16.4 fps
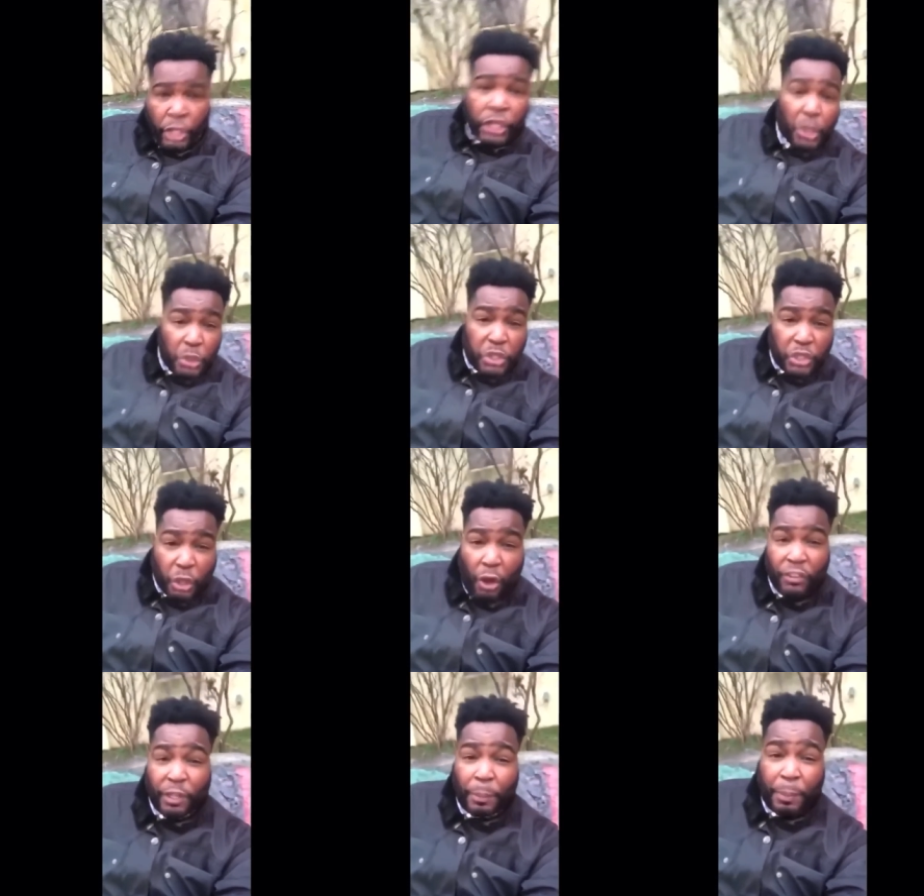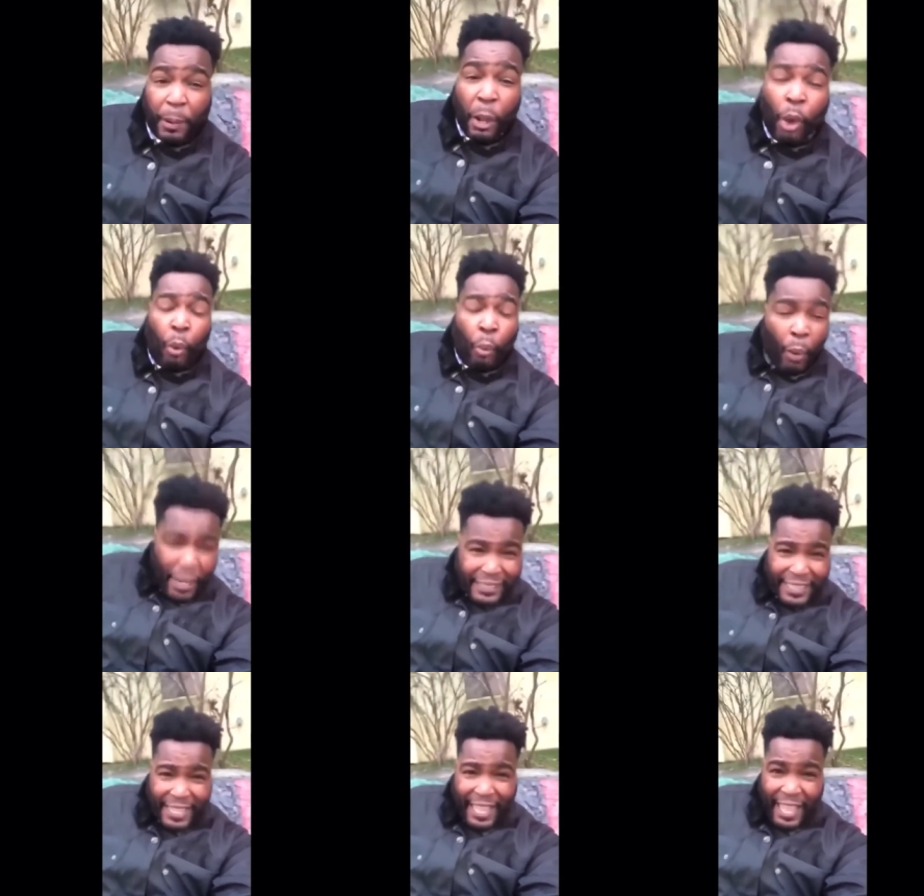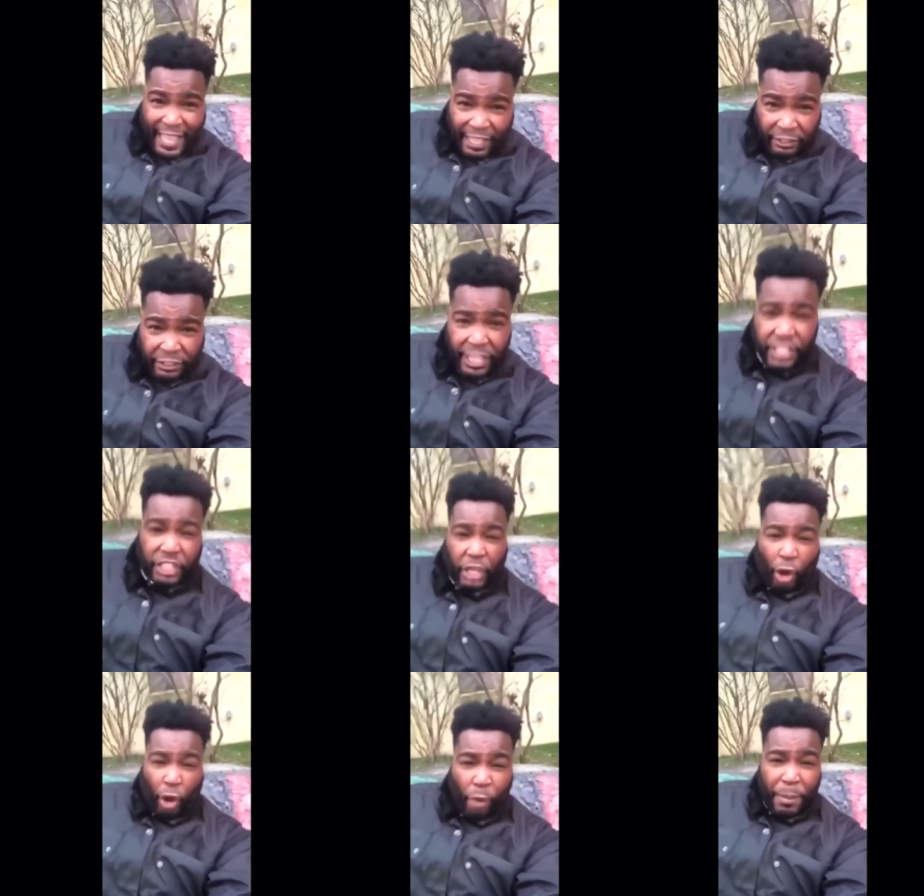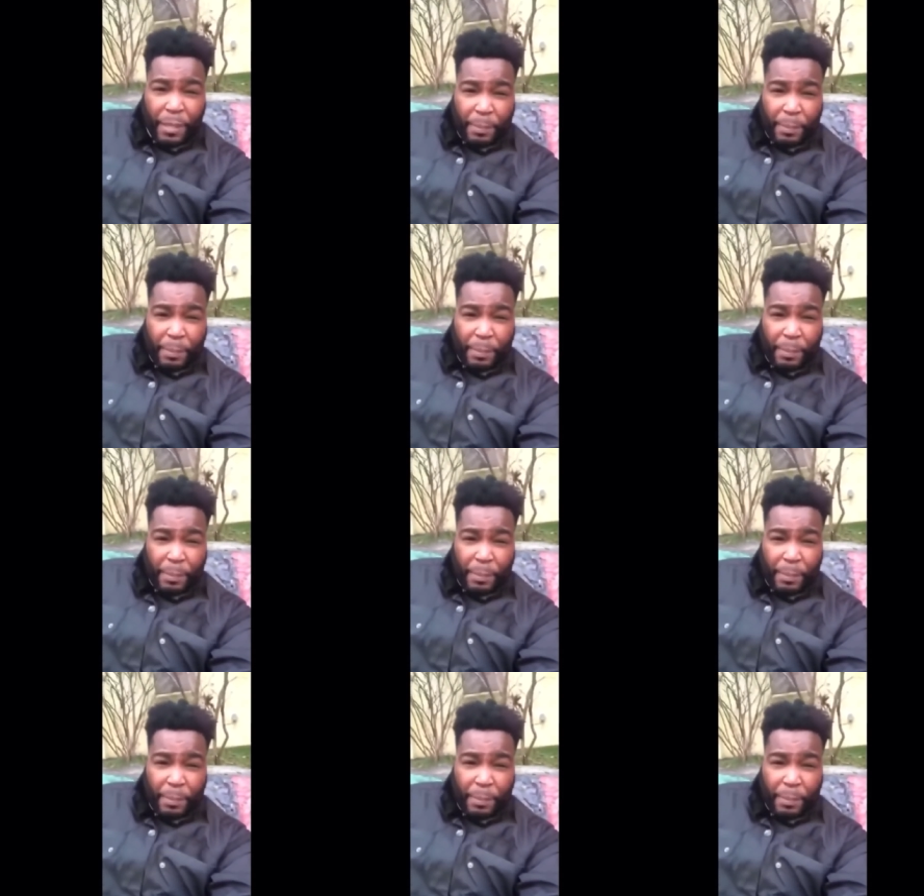You saw the what the hell is Kobe